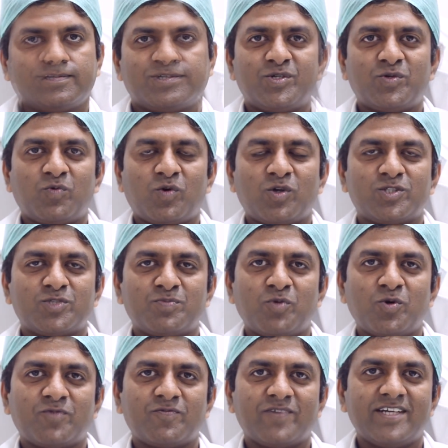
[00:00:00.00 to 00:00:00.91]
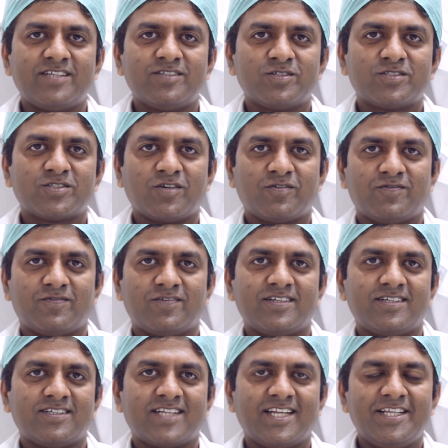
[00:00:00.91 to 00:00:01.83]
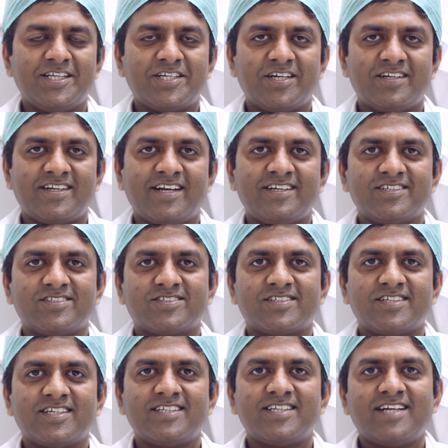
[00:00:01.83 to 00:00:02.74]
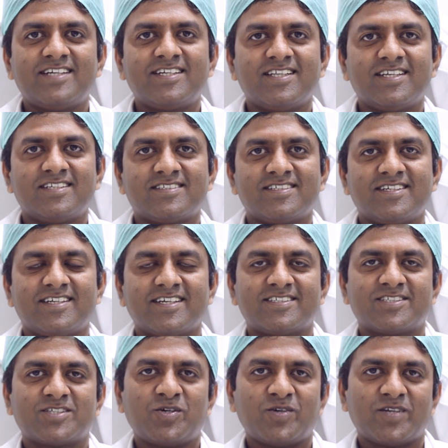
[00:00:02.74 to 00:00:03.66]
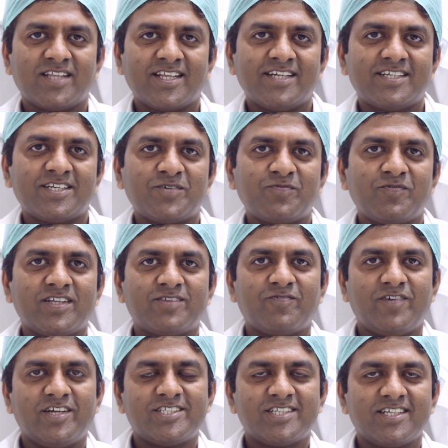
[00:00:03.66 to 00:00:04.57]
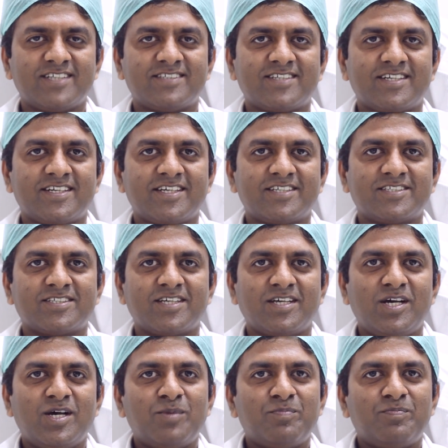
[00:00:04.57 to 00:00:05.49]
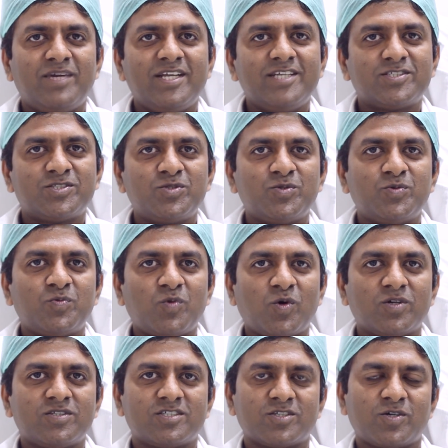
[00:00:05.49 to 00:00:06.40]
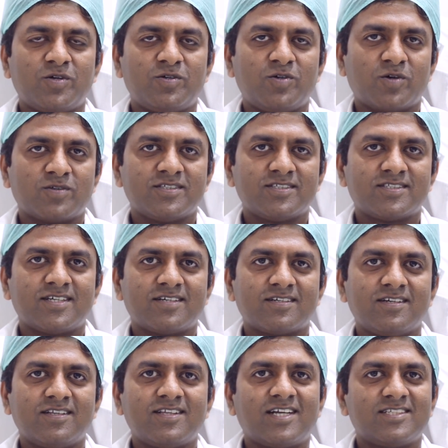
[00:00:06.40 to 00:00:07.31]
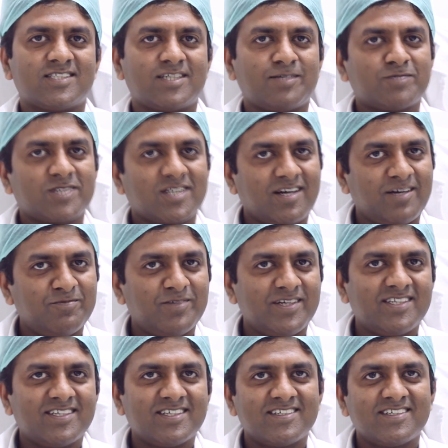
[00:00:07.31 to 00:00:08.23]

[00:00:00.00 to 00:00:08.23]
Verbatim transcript: To watch more videos of uh, clinical dentistry, dental aesthetics correlating with facial aesthetics, please do watch on Dr. Circle and subscribe it.